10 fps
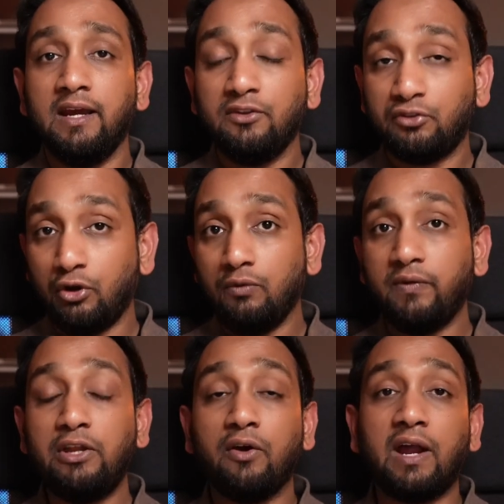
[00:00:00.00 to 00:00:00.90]
So
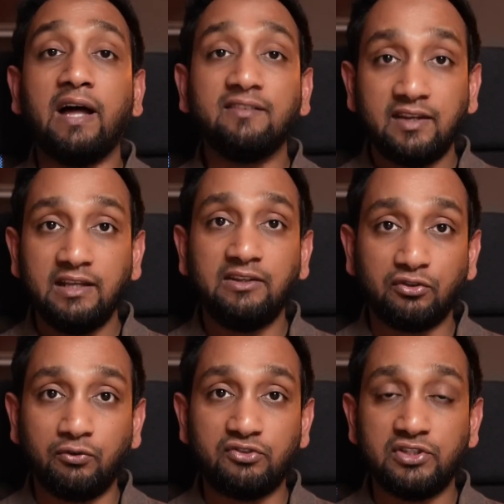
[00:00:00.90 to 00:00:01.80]
when you're answering
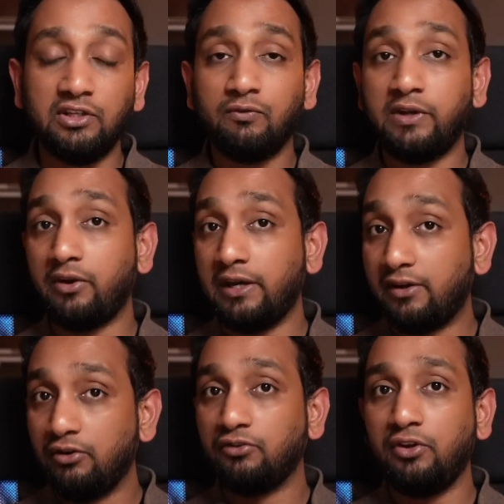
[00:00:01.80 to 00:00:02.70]
this question, when you're
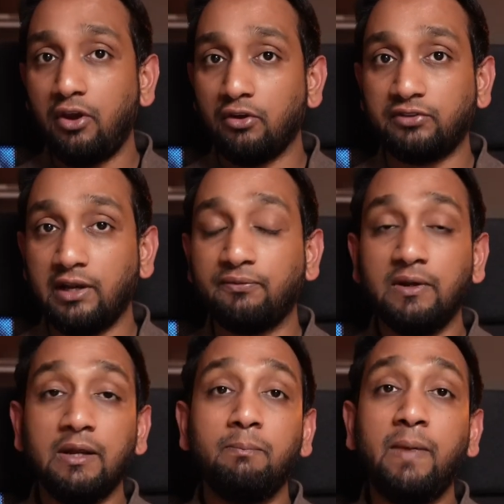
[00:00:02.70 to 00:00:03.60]
introducing yourself,
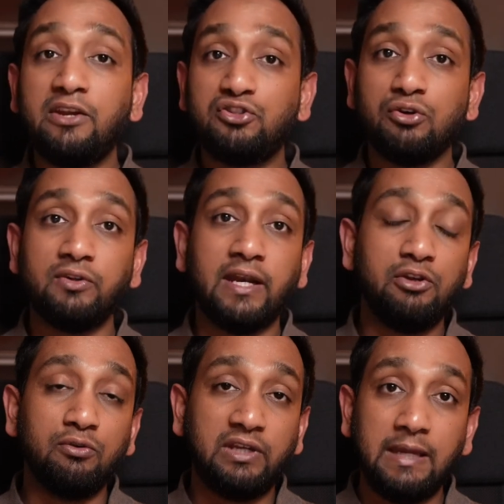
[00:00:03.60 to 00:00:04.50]
make sure that
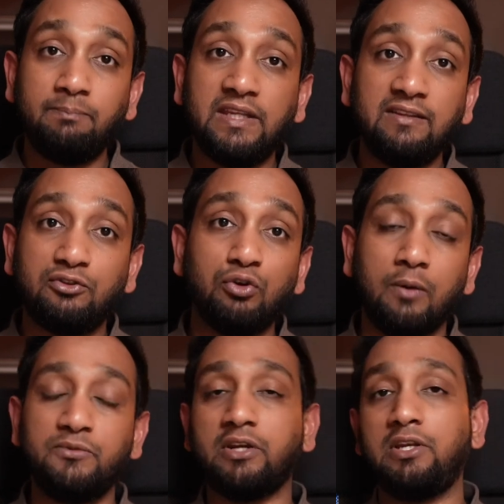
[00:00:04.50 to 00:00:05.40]
you keep these two
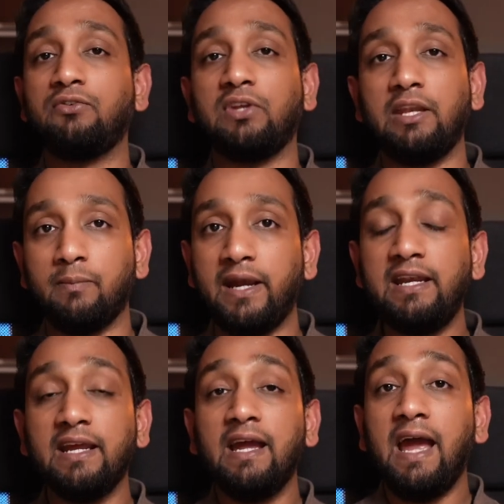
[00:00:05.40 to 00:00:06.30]
objectives in
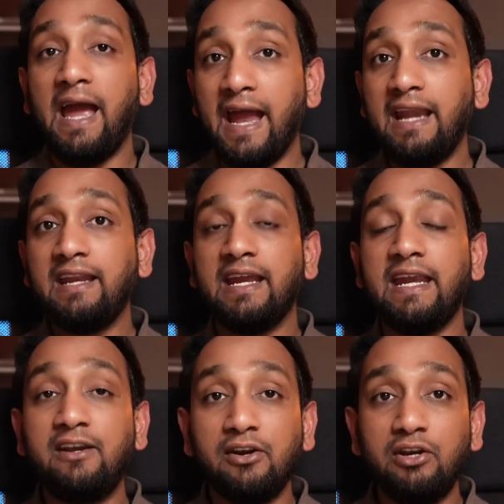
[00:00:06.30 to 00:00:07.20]
mind and
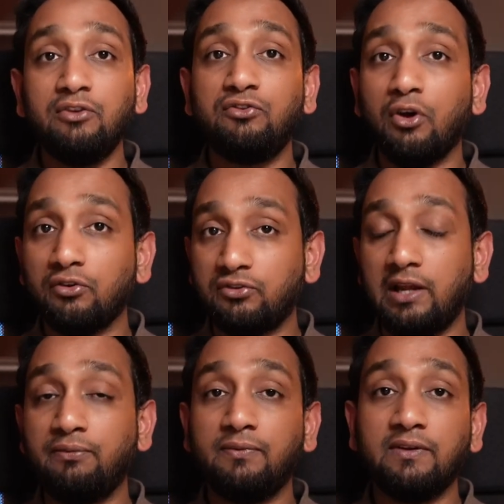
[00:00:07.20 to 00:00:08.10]
introduce
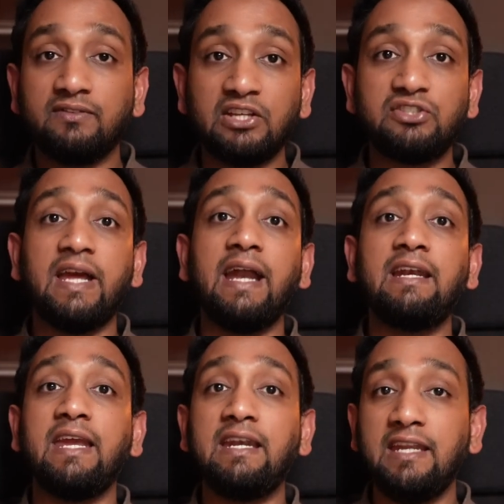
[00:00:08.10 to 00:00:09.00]
yourself such
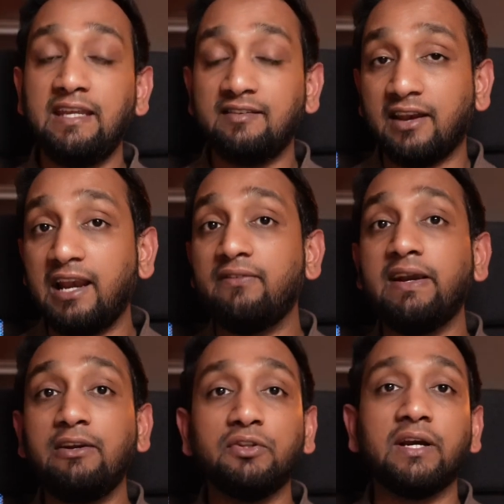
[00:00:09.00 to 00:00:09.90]
that it is
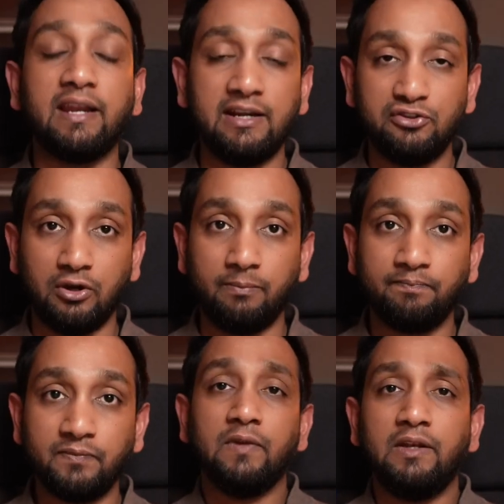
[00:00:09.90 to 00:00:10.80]
relevant to the current job.
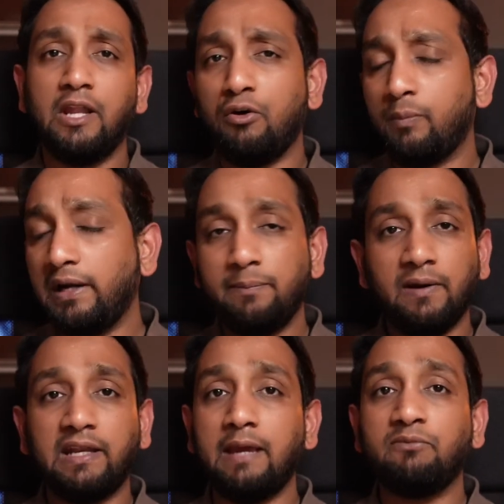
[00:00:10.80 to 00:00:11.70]
Now,
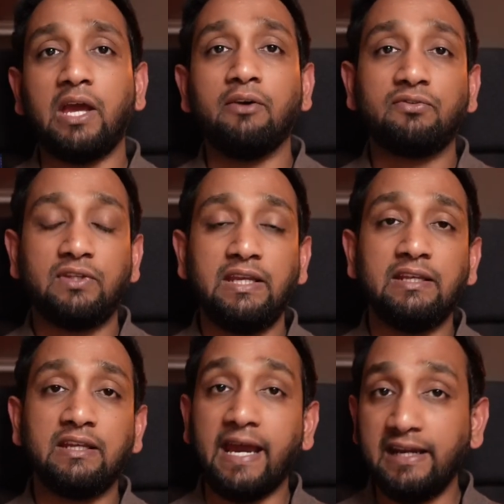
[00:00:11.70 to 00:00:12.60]
multiple times I have
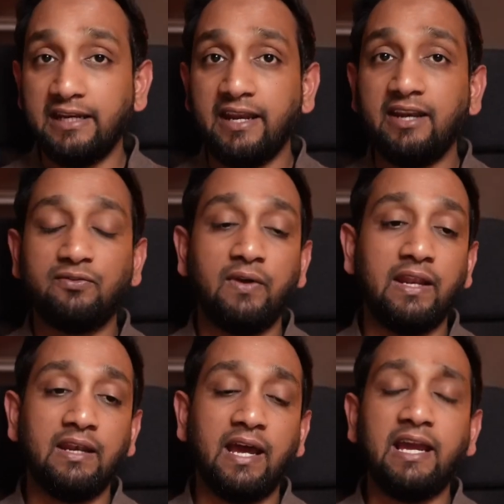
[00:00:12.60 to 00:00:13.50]
seen candidates,
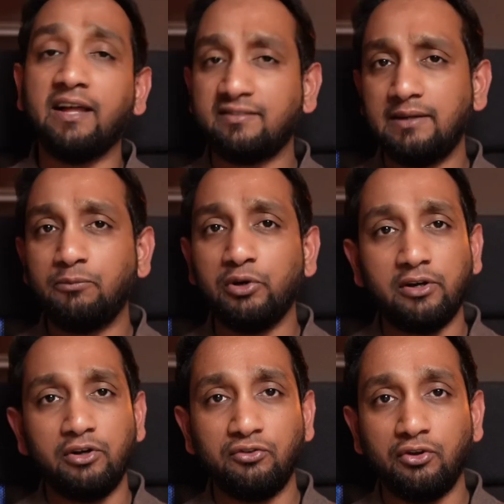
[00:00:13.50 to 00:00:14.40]
when I ask them to
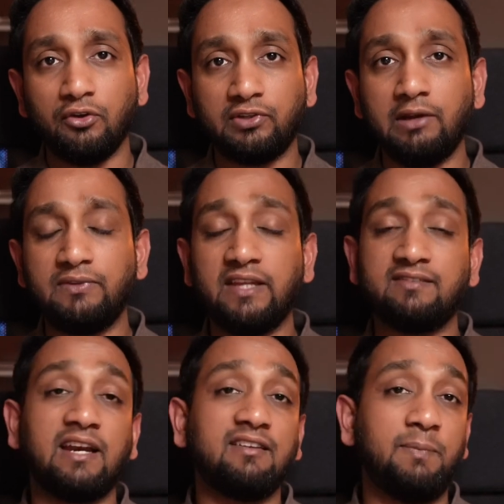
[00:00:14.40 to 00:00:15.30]
introduce yourself, they
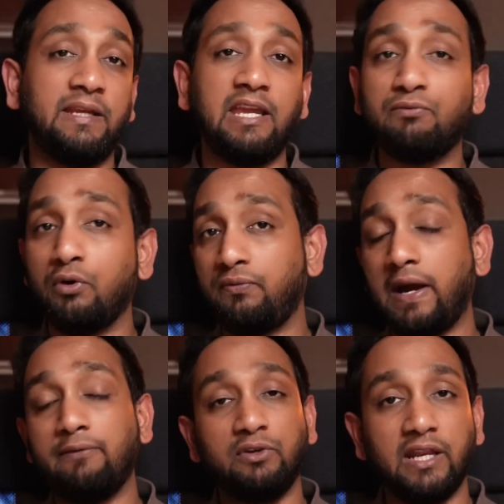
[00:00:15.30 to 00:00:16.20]
start speaking for
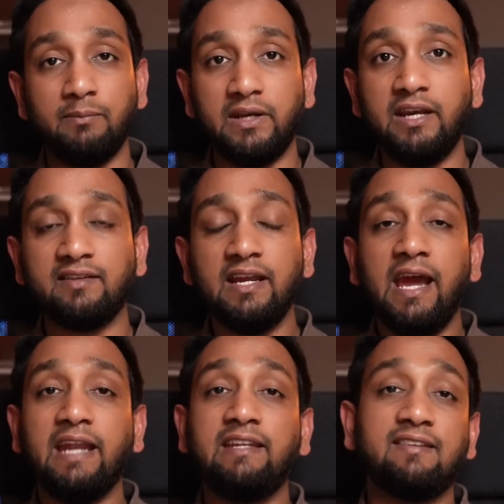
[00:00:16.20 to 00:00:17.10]
5 to 10 minutes
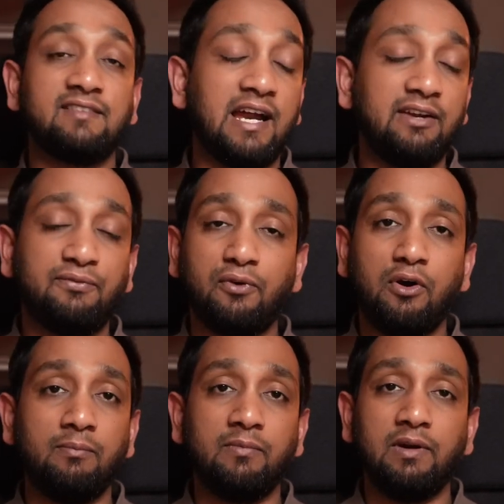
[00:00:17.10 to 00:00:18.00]
and they start
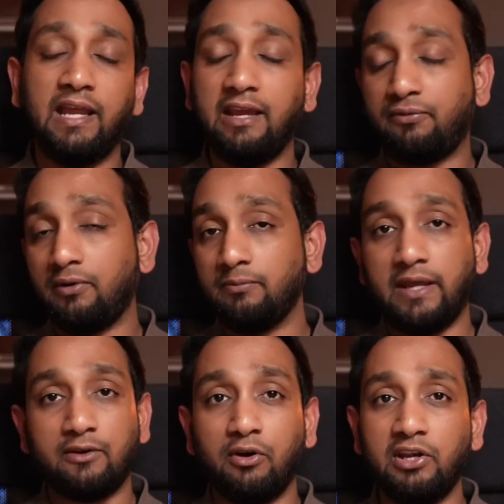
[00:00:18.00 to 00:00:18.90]
from
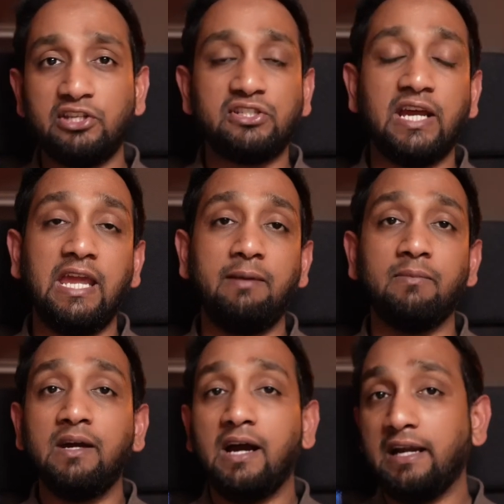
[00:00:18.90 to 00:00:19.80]
their college
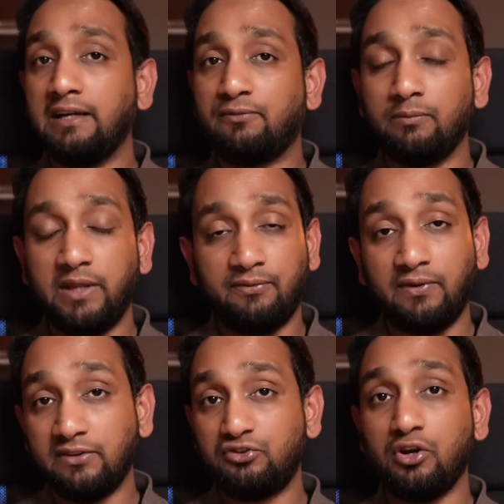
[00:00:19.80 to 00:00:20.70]
time and from their
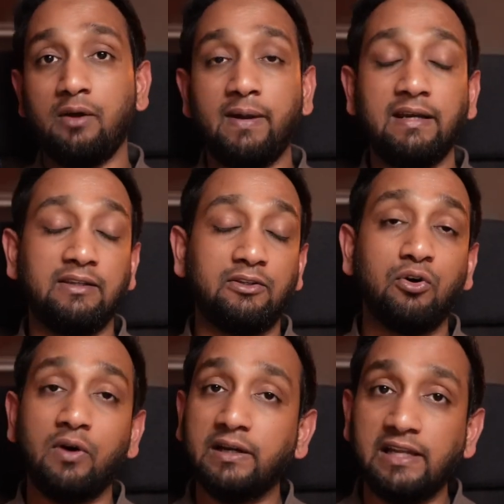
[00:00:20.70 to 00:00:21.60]
first job and
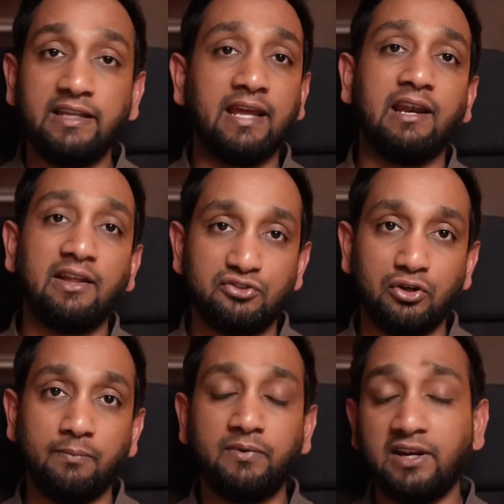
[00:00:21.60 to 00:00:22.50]
go until their last
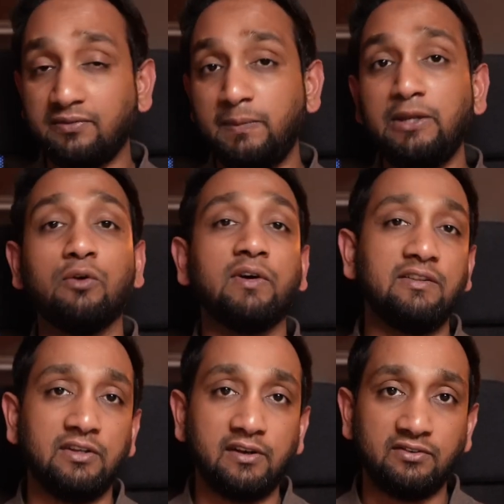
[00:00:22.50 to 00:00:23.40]
job. Trust me, no one
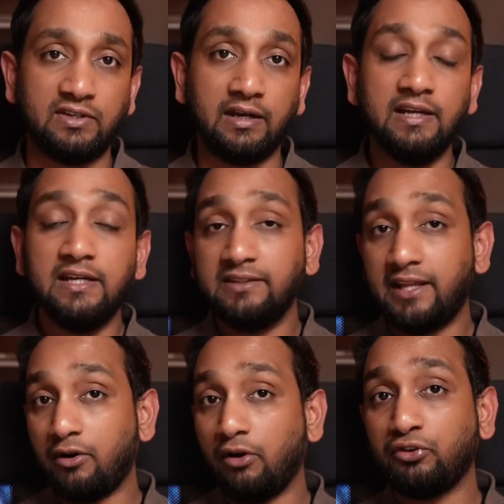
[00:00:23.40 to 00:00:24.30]
is interested.
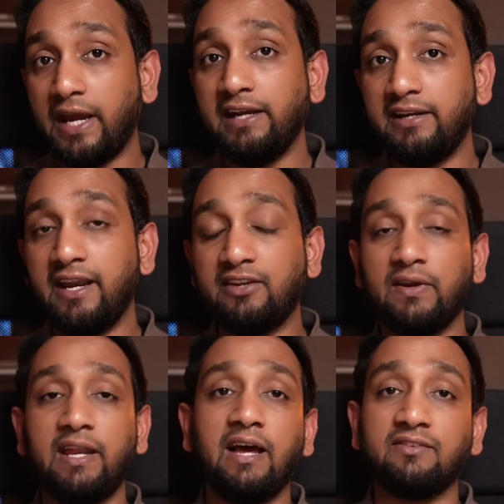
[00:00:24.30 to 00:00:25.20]
There are candidates,
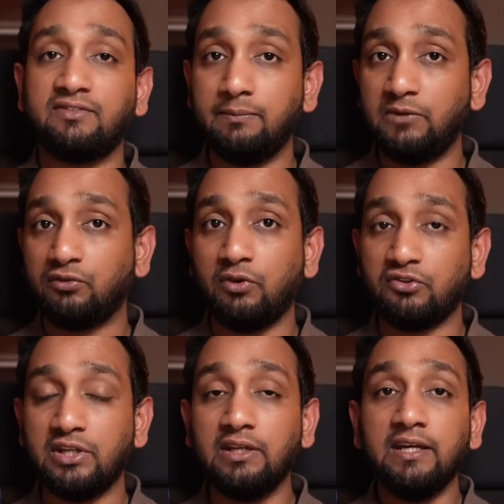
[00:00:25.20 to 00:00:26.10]
when I ask them this
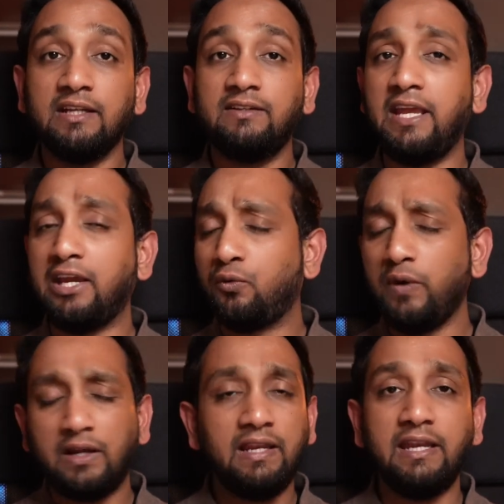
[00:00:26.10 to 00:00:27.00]
question, they
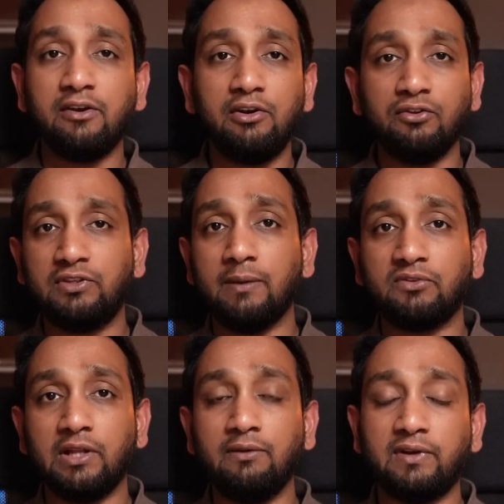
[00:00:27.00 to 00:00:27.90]
quickly introduce
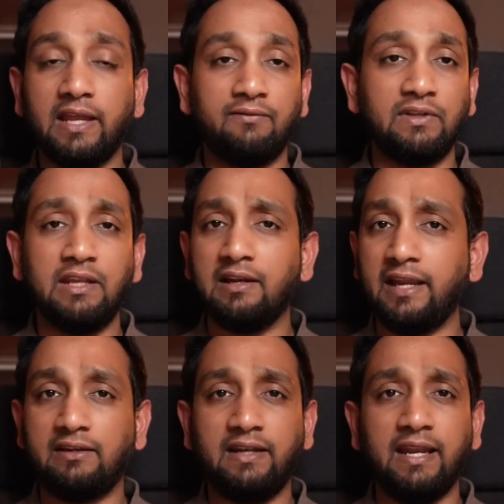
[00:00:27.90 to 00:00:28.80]
themselves within
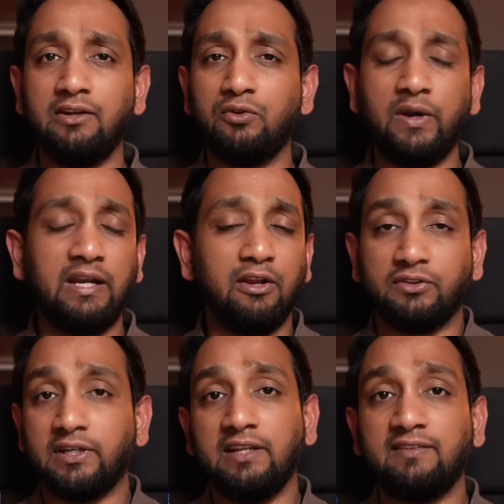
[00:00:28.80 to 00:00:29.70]
10, 20 or
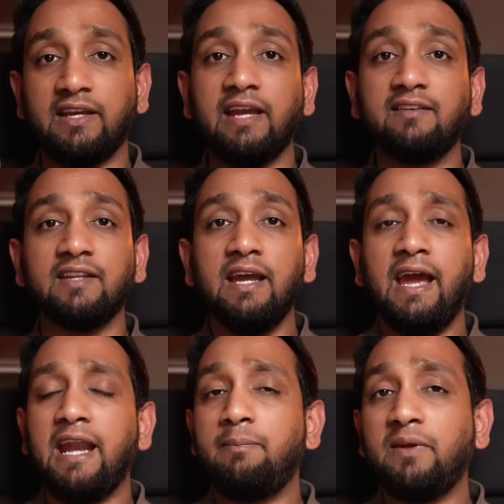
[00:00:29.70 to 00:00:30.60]
30 seconds.
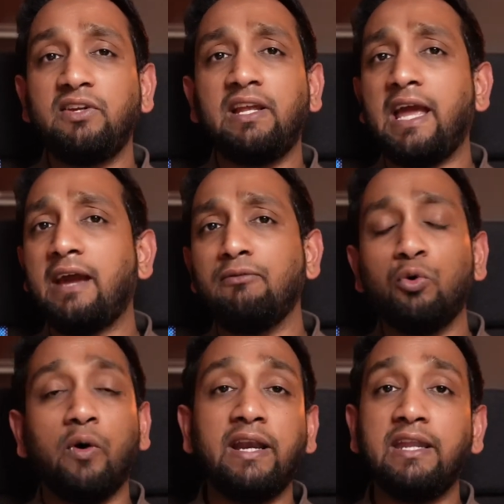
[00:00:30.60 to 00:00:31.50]
And basically I have
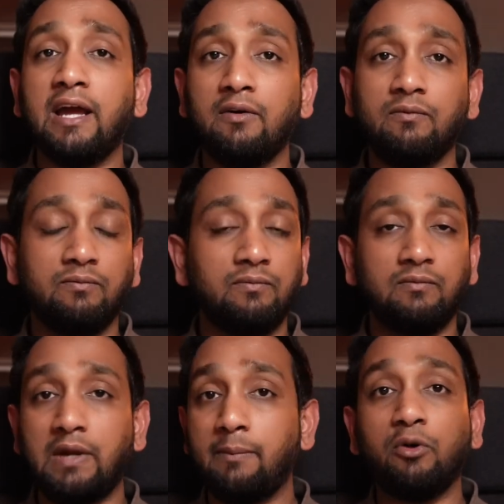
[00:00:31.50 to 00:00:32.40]
no idea
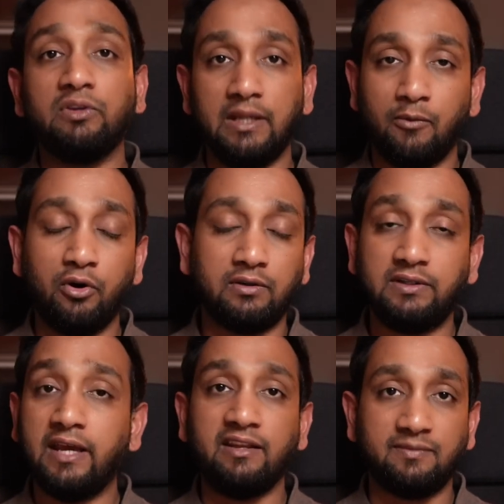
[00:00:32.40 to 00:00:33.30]
about them or
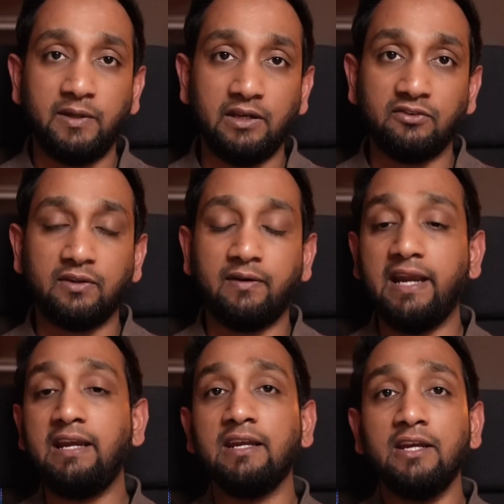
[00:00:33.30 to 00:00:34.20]
their experience, right?